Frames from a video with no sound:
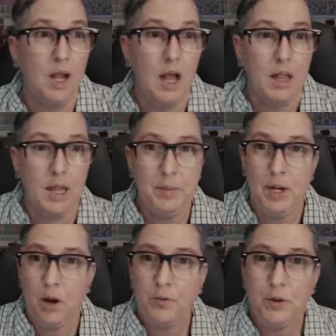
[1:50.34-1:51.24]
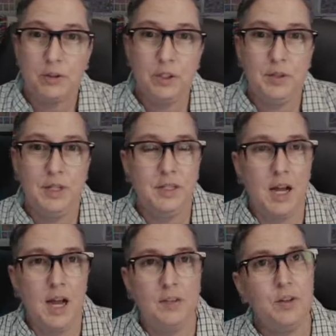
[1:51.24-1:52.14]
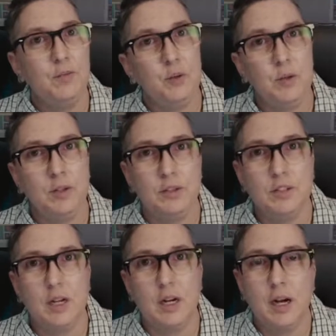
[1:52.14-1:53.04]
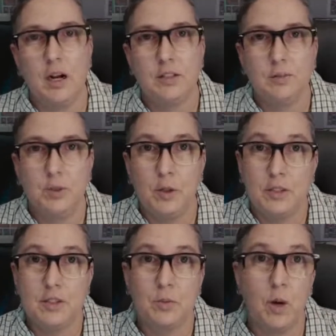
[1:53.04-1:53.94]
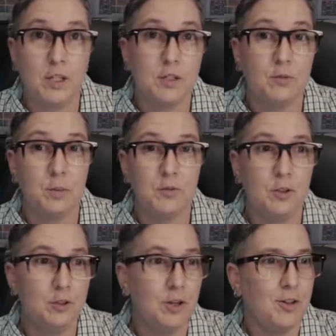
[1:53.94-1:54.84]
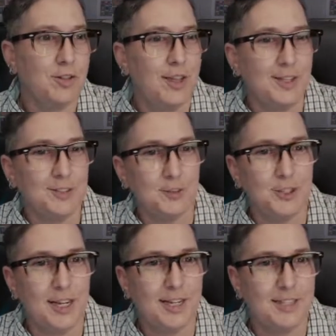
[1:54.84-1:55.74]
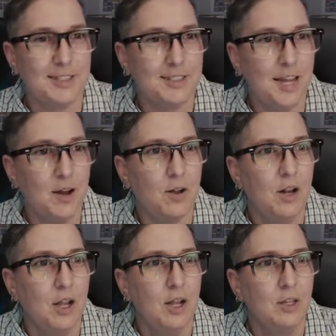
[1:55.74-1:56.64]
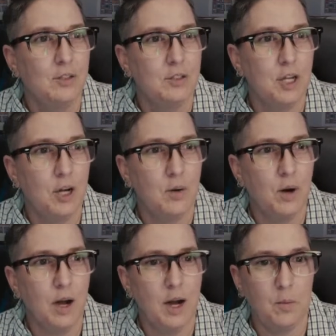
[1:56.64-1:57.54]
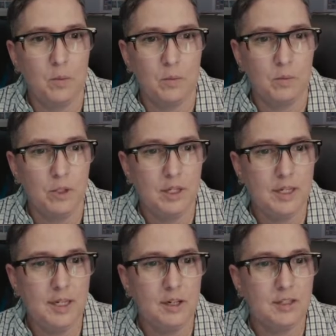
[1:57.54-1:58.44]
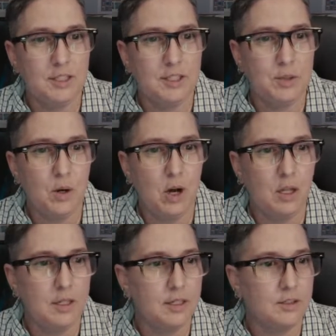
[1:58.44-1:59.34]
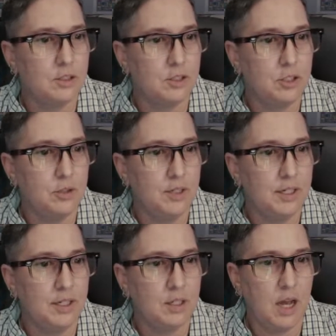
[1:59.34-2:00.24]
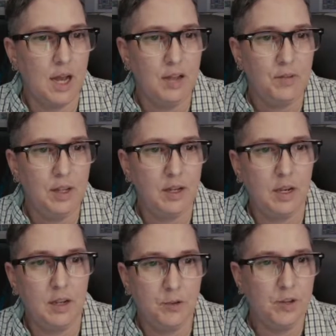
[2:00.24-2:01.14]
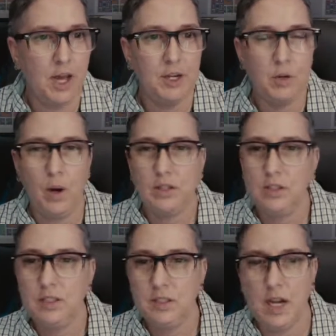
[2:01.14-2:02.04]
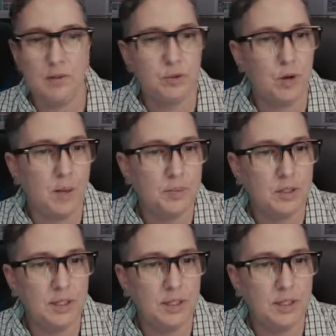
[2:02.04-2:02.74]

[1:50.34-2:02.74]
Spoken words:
let me know if you're tuning in live. If you're one of those awesome folks that is watching from the future, thanks for checking this out. So looking here to see who all is tuning in live. And if you've got any questions, I've dropped the link in